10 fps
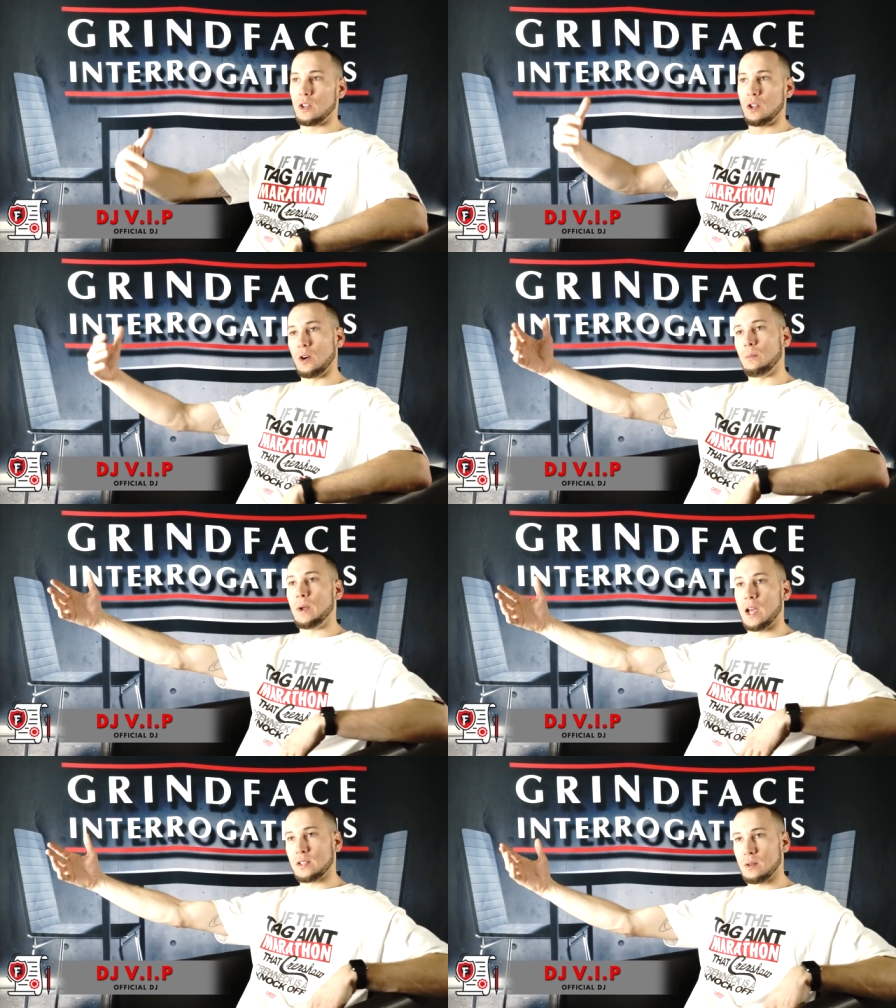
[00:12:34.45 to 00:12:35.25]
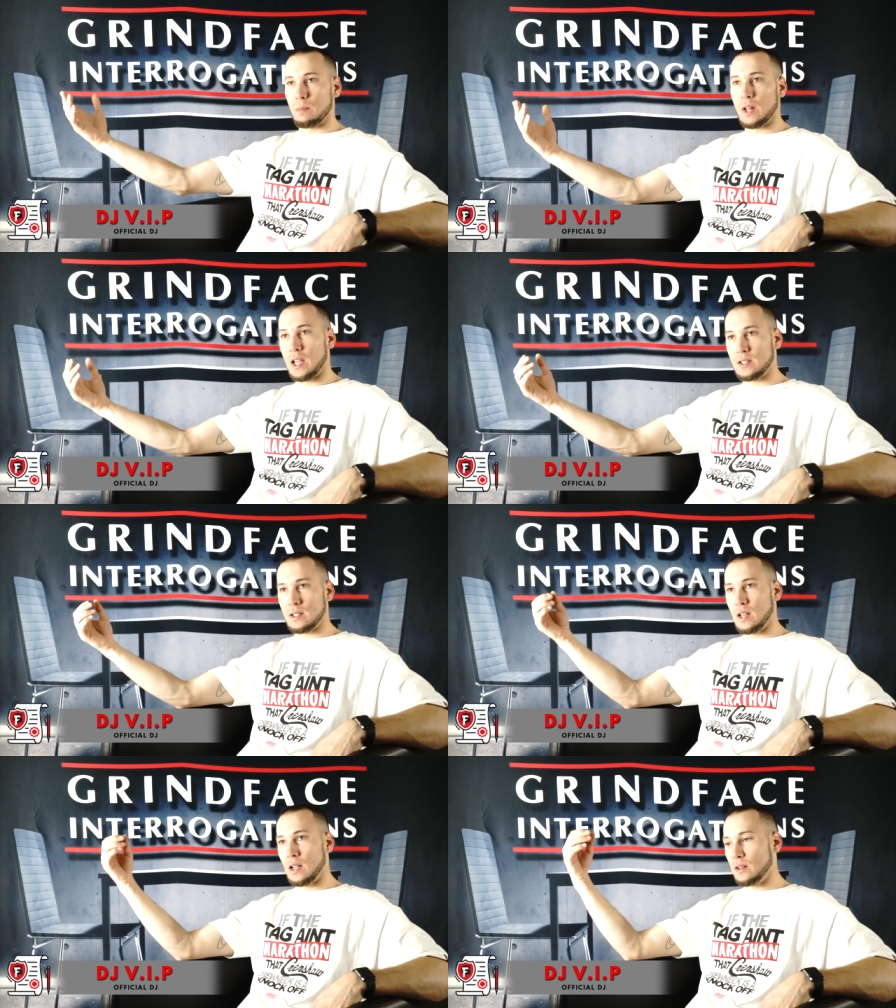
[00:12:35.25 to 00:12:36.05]
you know, be at some place
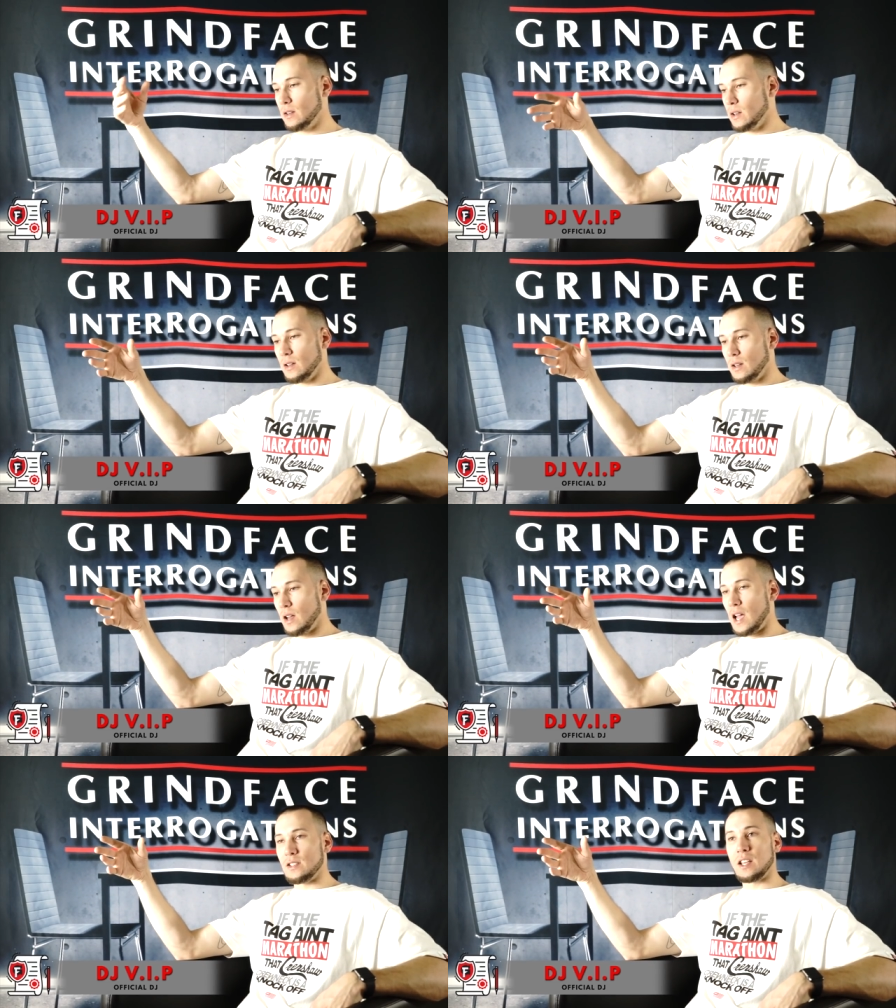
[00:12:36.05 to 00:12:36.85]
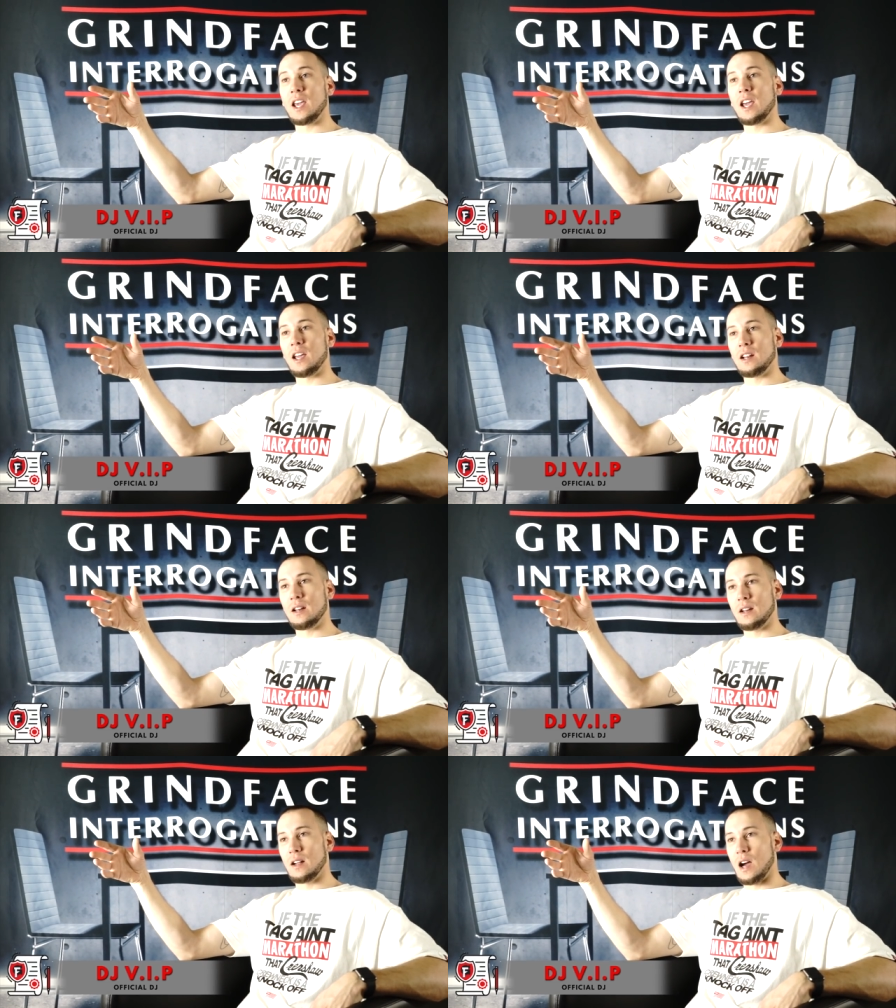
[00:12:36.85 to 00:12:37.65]
that as a kid,
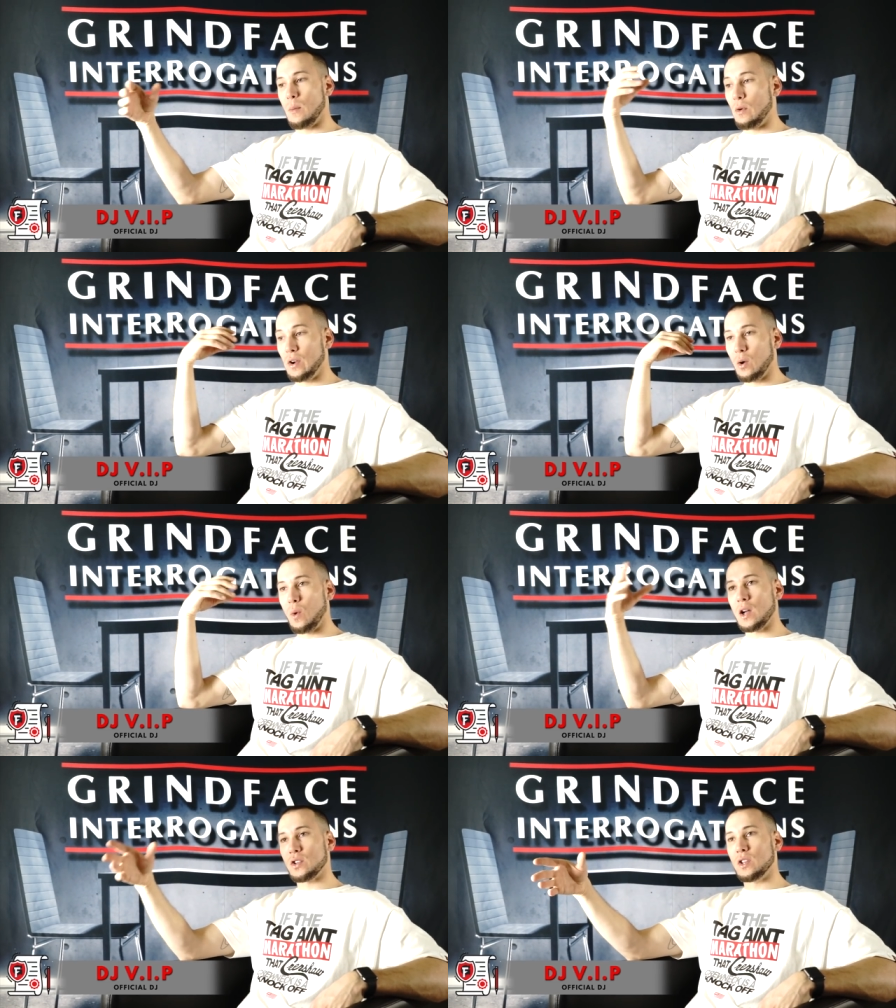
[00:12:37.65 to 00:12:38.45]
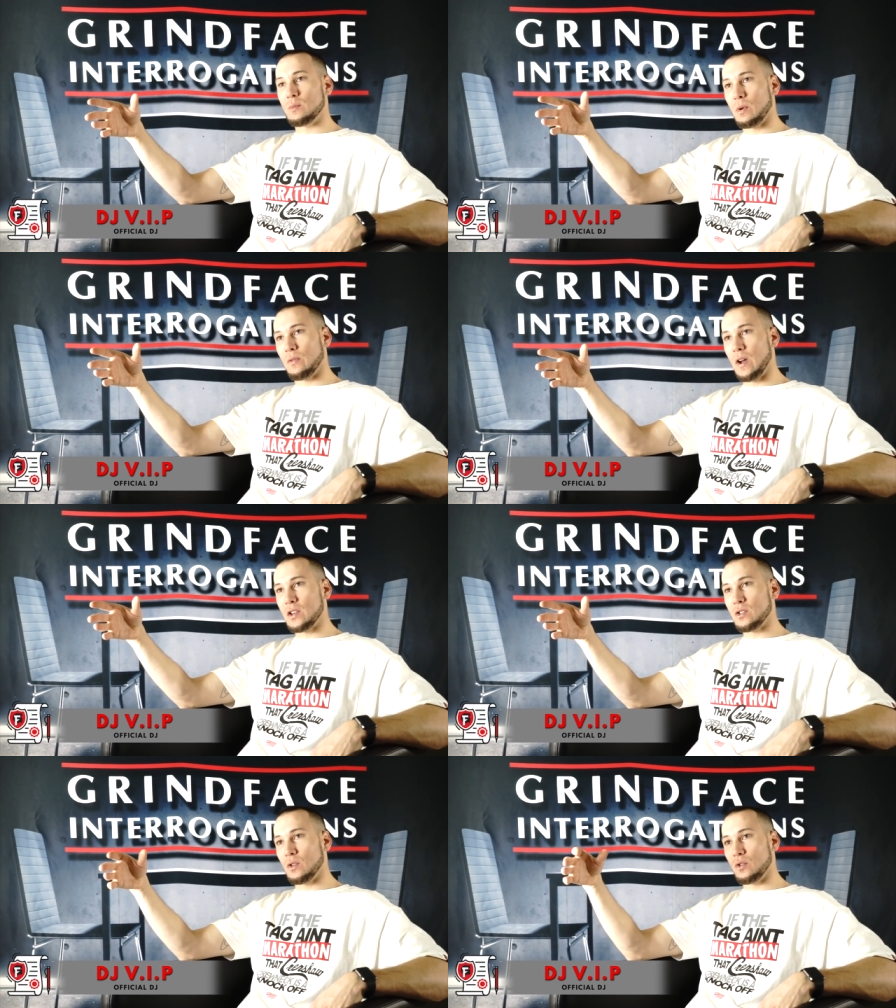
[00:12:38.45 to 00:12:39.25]
I'm over here watching these
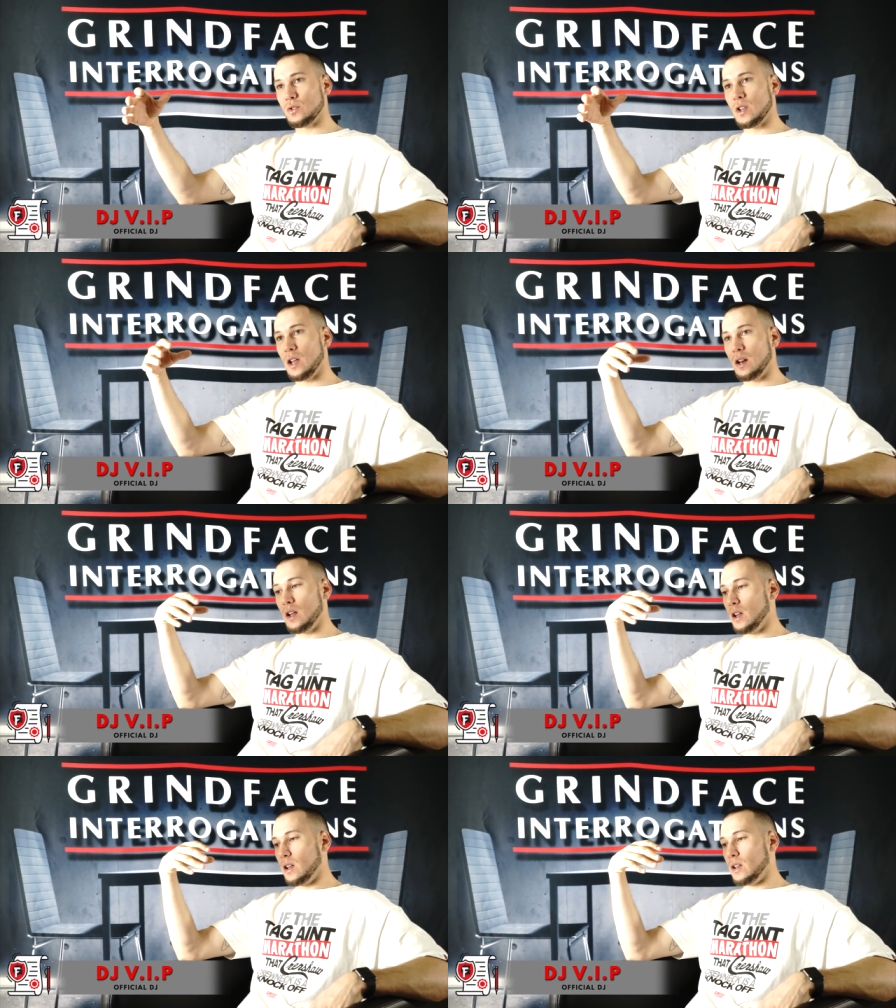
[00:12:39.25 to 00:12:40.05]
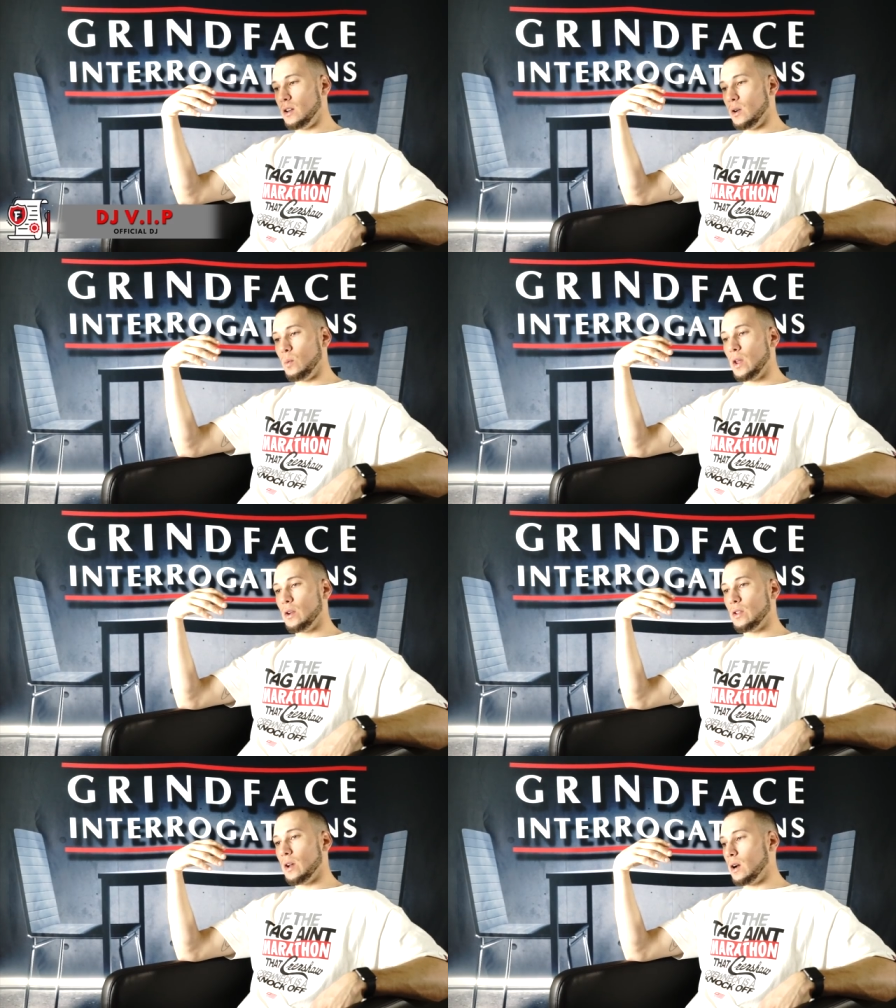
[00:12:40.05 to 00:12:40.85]
professionals and, you know,
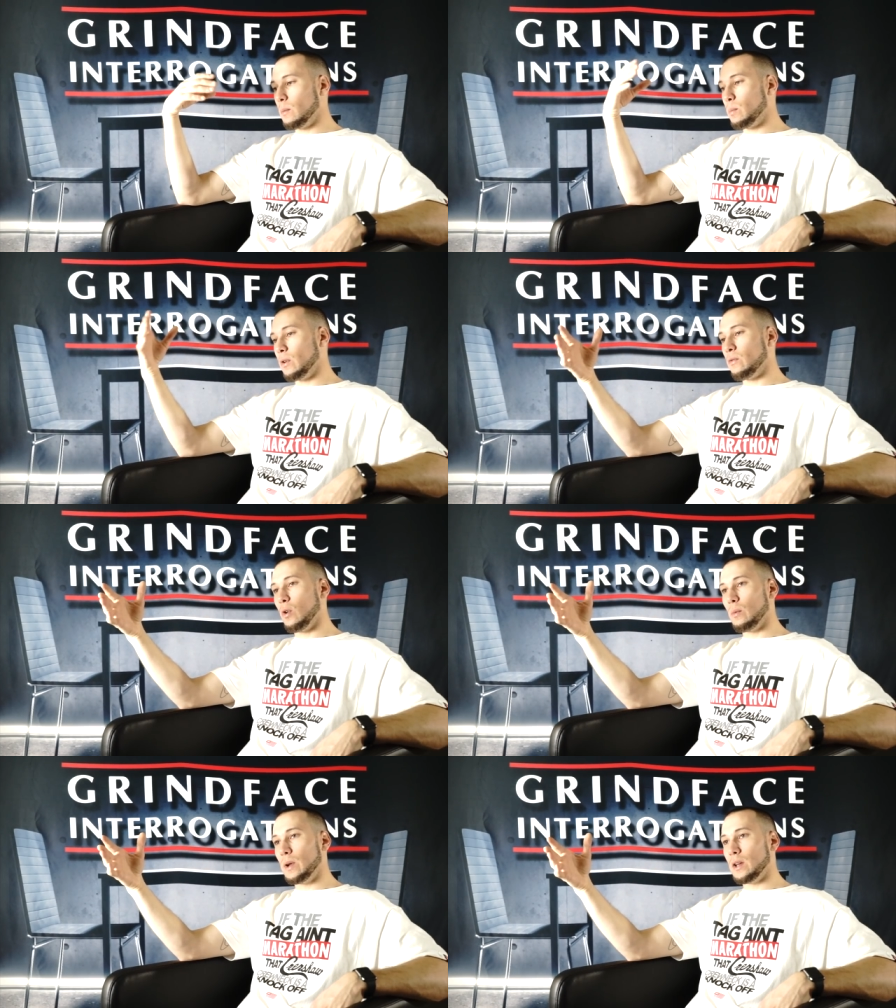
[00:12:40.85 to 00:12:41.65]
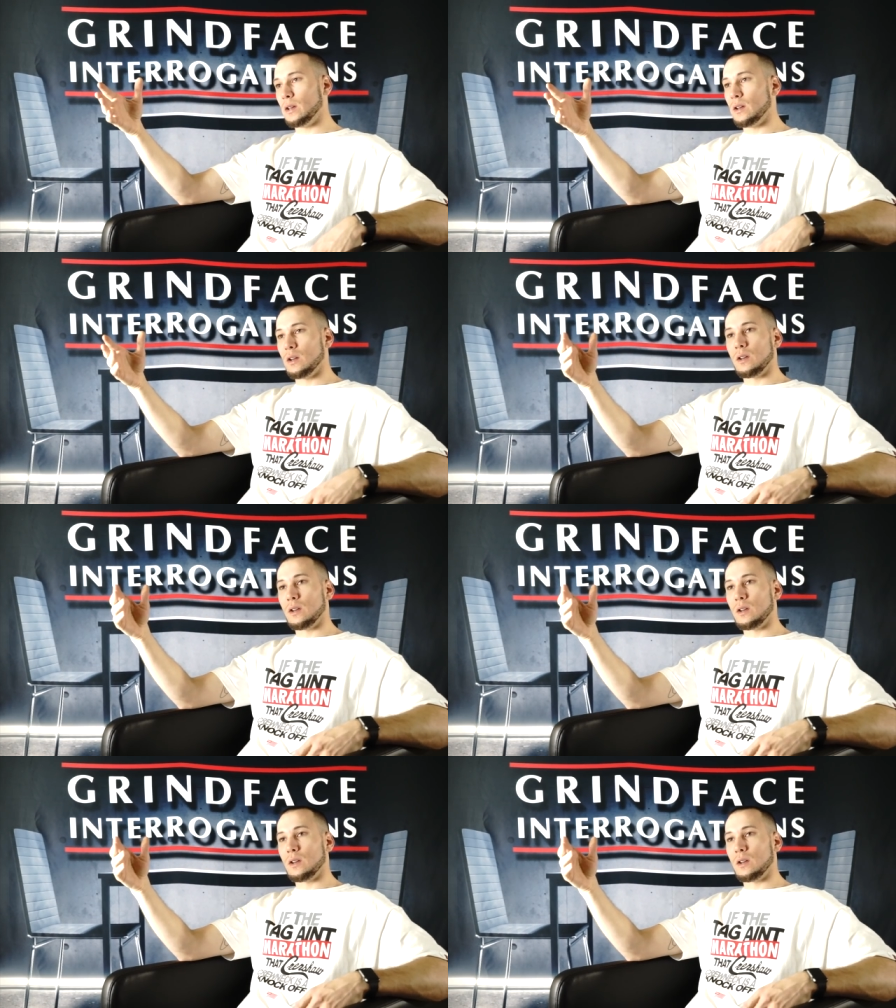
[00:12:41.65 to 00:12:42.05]
whether they're performing